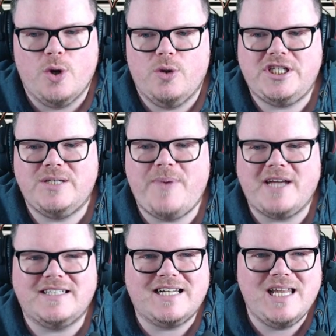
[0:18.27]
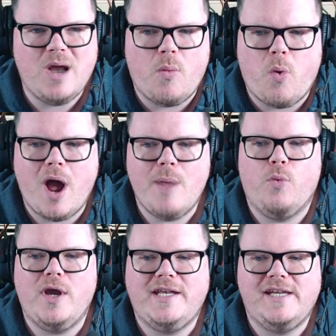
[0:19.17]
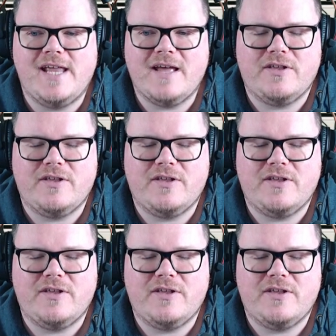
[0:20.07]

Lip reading: which is basically a White Weenie deck